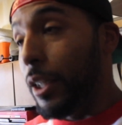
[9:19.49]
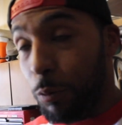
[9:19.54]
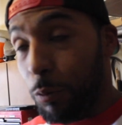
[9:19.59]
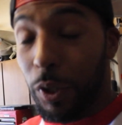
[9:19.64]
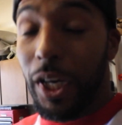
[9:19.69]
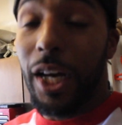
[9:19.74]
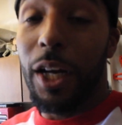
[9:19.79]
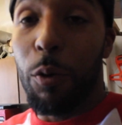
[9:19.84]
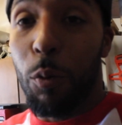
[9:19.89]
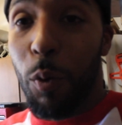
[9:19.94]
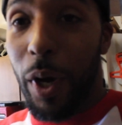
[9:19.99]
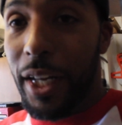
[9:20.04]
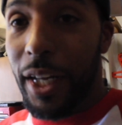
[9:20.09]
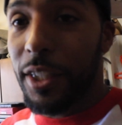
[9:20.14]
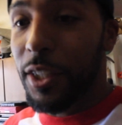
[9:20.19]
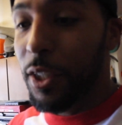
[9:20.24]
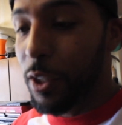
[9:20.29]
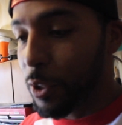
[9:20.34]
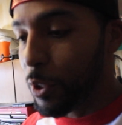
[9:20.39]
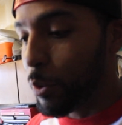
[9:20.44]
we gotta
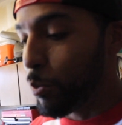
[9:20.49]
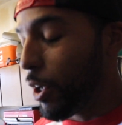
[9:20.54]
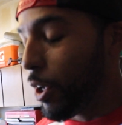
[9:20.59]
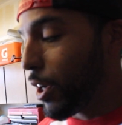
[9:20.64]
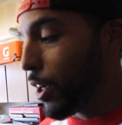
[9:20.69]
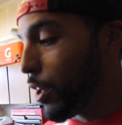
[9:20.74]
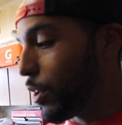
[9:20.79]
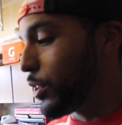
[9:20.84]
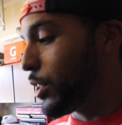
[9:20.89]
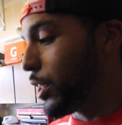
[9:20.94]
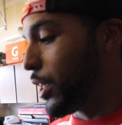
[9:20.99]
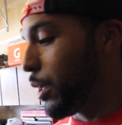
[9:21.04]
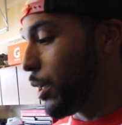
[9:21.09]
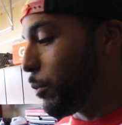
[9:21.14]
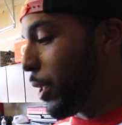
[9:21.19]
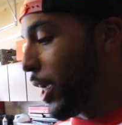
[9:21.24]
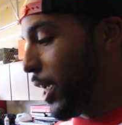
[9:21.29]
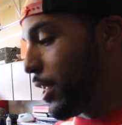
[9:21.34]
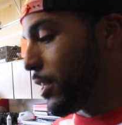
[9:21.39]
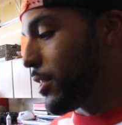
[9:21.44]
wait till tomorrow to
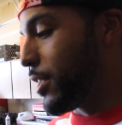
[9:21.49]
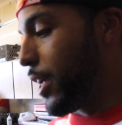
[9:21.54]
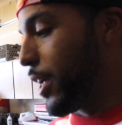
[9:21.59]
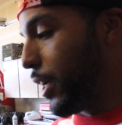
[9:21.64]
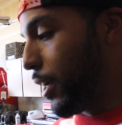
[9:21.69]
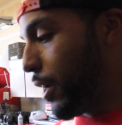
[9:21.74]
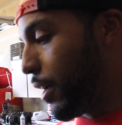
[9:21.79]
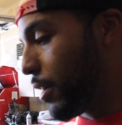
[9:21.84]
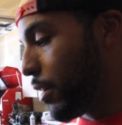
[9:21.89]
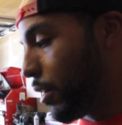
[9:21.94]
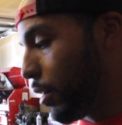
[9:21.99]
get my intake,